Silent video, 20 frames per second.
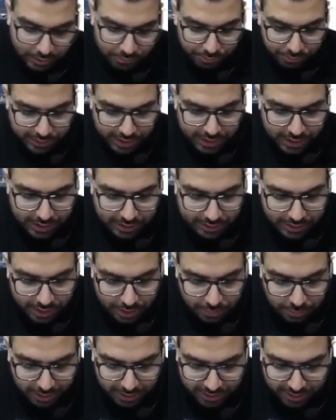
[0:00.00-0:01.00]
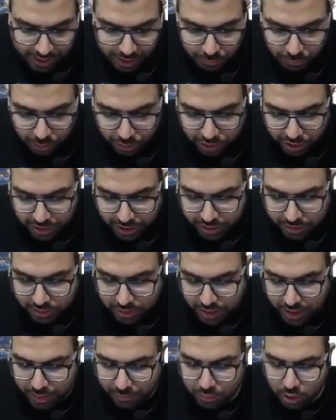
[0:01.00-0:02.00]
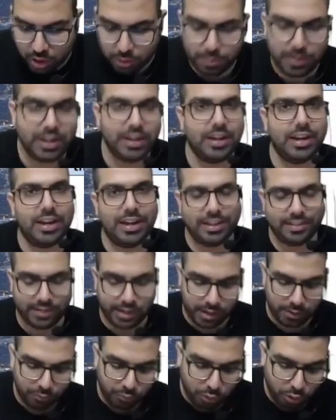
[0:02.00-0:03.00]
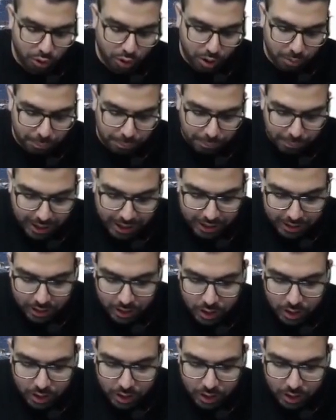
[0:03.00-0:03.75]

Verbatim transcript: Then it says, but sale proceeds have not been realized in full or part